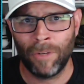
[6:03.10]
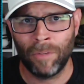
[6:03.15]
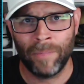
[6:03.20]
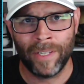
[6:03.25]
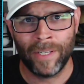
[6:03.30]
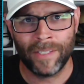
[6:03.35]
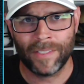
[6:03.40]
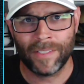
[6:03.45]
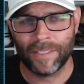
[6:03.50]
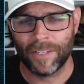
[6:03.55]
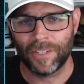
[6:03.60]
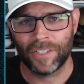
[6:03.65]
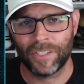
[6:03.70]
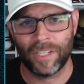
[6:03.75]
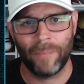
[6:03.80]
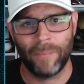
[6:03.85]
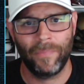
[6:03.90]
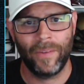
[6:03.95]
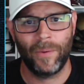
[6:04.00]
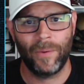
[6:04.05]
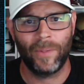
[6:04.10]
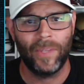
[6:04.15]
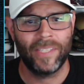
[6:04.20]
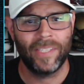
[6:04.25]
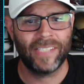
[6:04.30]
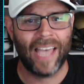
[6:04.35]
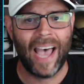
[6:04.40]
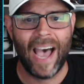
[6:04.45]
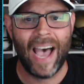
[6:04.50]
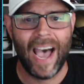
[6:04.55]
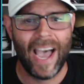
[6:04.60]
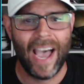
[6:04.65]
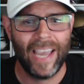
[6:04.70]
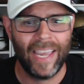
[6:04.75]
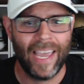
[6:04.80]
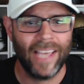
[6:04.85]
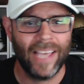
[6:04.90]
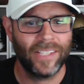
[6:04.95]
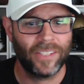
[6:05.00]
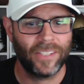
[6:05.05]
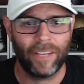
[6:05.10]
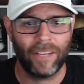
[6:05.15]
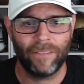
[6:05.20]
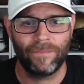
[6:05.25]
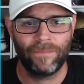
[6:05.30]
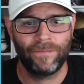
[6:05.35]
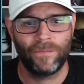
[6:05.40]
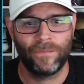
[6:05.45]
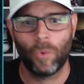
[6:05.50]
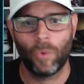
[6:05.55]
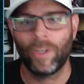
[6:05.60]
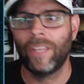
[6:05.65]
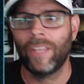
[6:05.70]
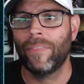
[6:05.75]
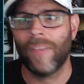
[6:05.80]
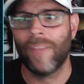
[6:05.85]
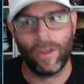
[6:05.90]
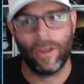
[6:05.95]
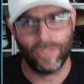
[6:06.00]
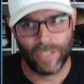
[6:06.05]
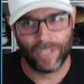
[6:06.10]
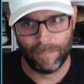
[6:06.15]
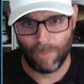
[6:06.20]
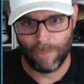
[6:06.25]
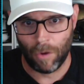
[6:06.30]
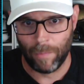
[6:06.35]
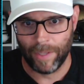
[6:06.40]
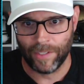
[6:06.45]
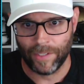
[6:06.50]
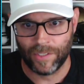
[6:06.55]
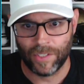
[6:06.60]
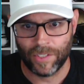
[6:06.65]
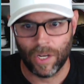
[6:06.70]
moments. There's some that's high as like forty thousand moments.